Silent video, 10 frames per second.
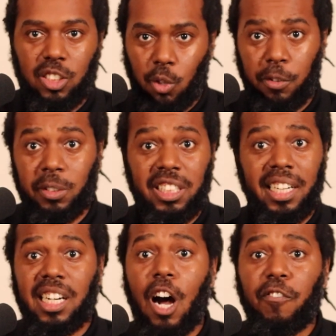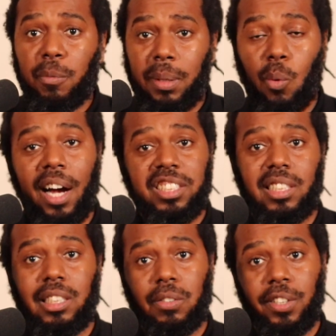So if you're sitting comfortably
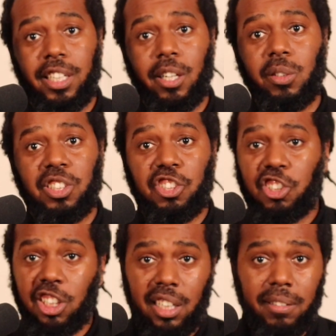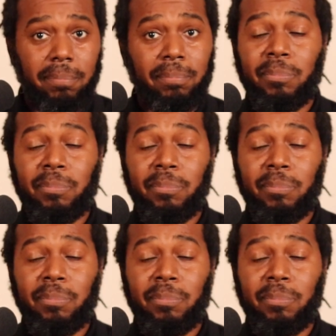watching this video, just chilling,